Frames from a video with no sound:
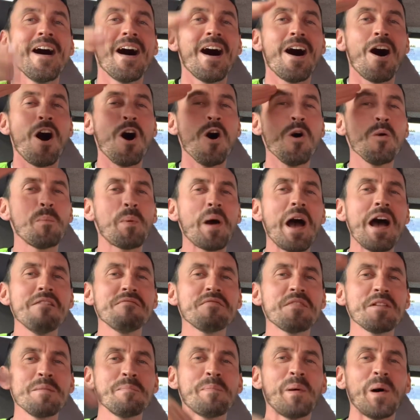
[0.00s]
Hope
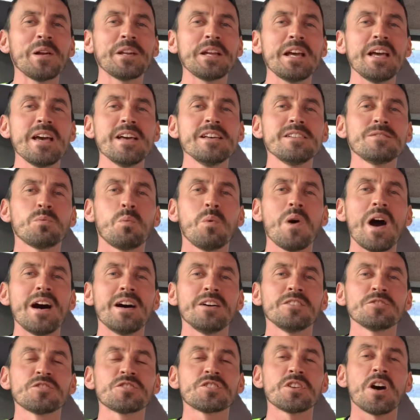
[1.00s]
everybody is
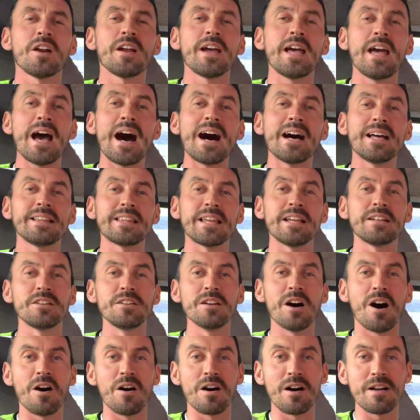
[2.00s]
well. Sorry, I did
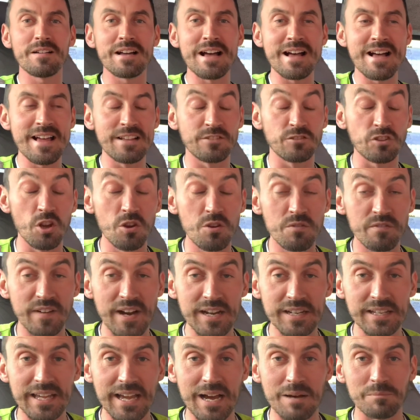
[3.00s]
not uh, do
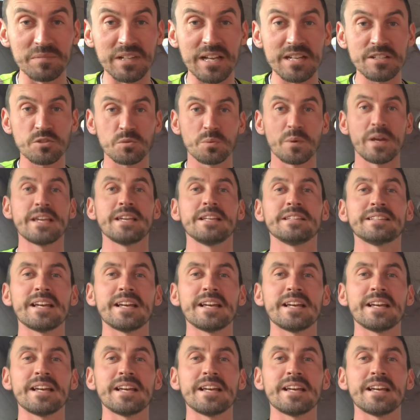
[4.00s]
Van Cam last week.